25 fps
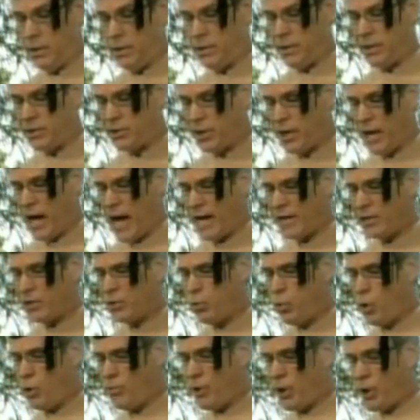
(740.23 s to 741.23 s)
Does an
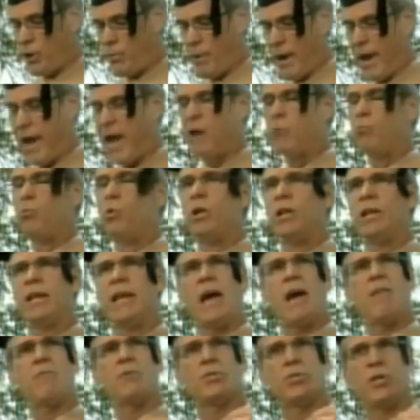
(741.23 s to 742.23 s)
honest woman or man really
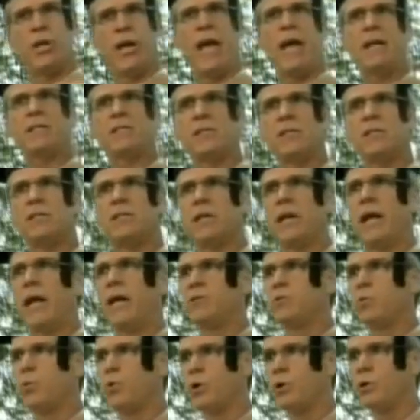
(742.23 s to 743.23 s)
have a chance in
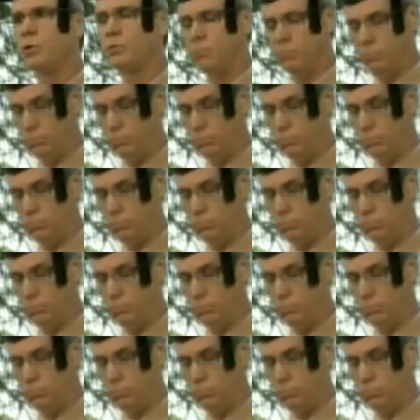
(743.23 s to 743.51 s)
today's world?